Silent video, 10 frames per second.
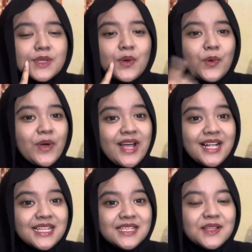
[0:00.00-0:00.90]

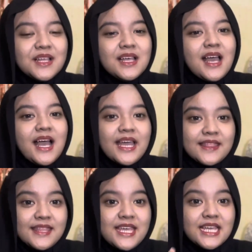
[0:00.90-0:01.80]
Well, I
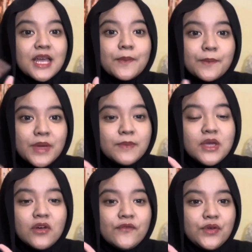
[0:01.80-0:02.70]
think maybe
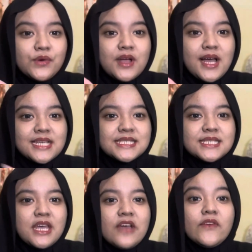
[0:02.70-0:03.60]
of you guys
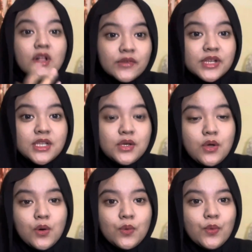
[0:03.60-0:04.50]
have already
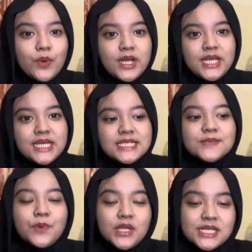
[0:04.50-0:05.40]
know what is
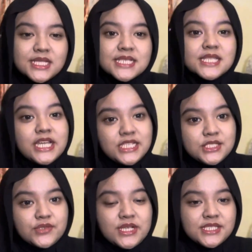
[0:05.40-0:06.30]
politeness and
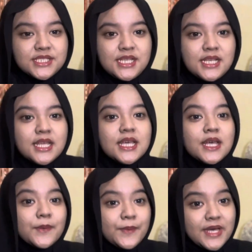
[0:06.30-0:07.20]
interaction.
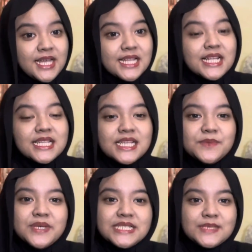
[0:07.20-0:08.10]
But let
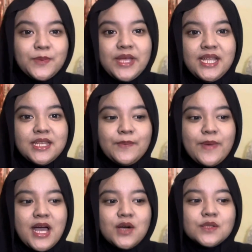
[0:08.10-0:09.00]
me explain
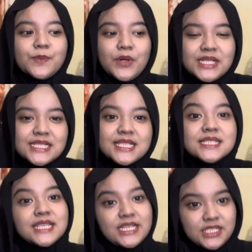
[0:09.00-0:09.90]
about
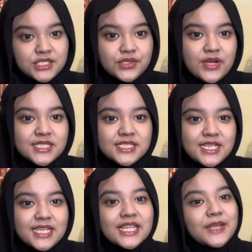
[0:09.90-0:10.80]
politeness and
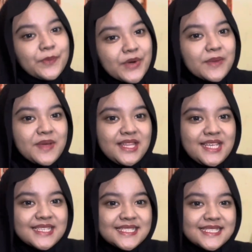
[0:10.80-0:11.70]
interaction in
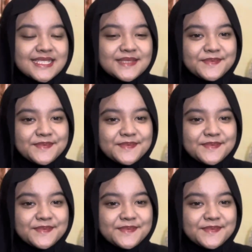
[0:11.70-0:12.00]
pragmatics.